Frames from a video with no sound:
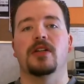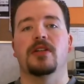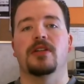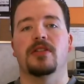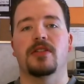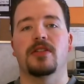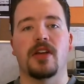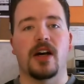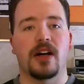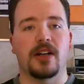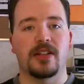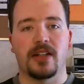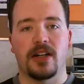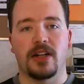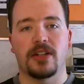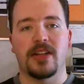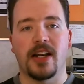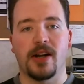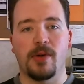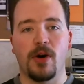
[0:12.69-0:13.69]
Sauk Center
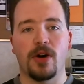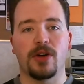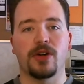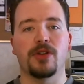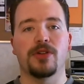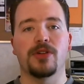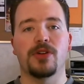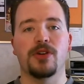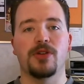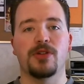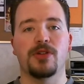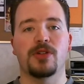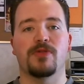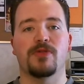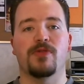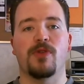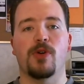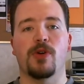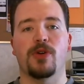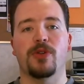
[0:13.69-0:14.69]
Taekwondo news
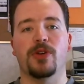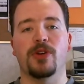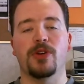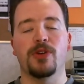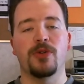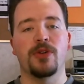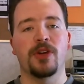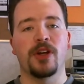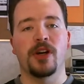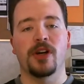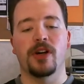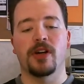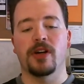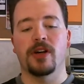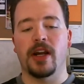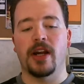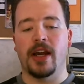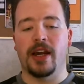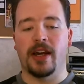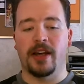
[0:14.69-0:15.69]
for the new year,
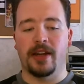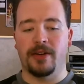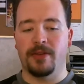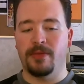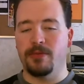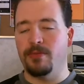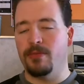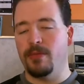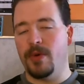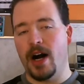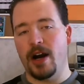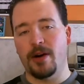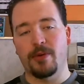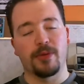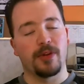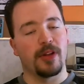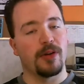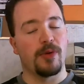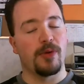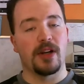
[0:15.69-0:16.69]
and I
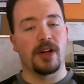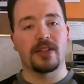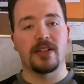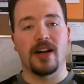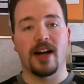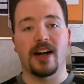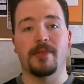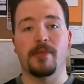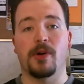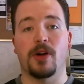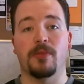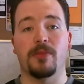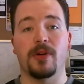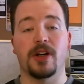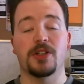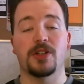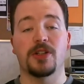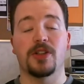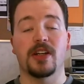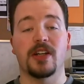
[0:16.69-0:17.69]
really want to talk about a
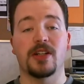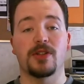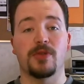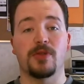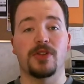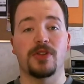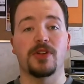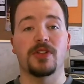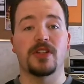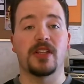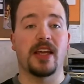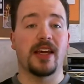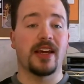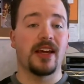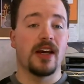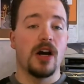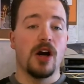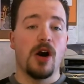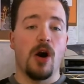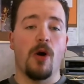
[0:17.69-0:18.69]
bunch of things with you today.
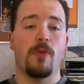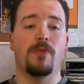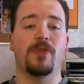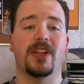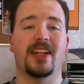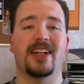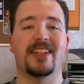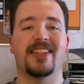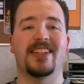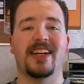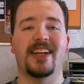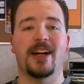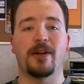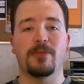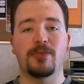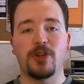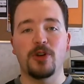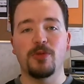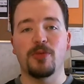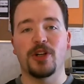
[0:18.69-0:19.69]
Hopefully not take
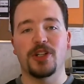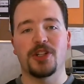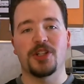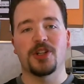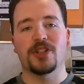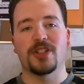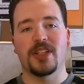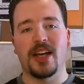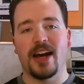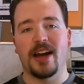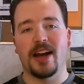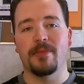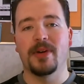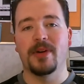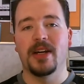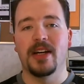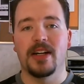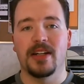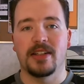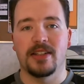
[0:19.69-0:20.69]
up too much of your time,
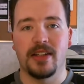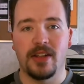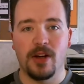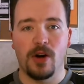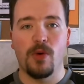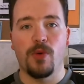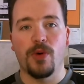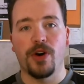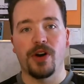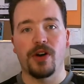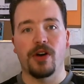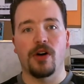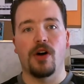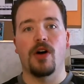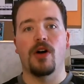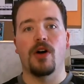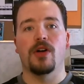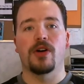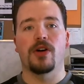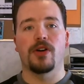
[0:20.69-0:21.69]
because I know we're
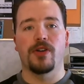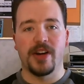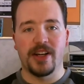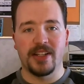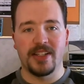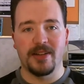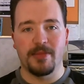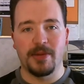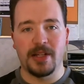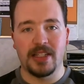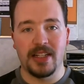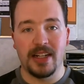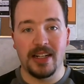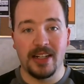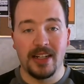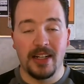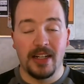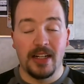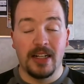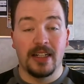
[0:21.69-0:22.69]
all crazy busy.